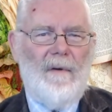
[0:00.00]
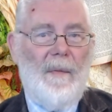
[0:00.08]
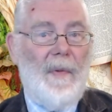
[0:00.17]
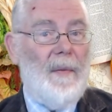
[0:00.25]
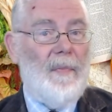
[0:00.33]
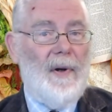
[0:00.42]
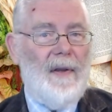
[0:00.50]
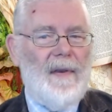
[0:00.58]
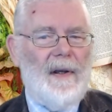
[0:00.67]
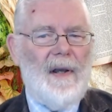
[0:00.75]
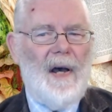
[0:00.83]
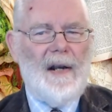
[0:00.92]

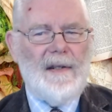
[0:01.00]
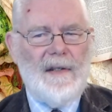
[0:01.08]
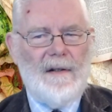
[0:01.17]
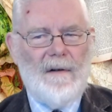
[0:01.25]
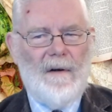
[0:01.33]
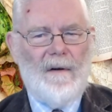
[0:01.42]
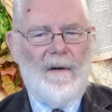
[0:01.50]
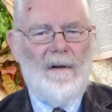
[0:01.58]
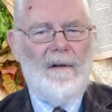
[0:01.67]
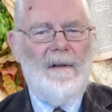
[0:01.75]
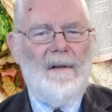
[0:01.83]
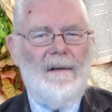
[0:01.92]
remembering that God is
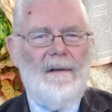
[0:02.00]
eternal,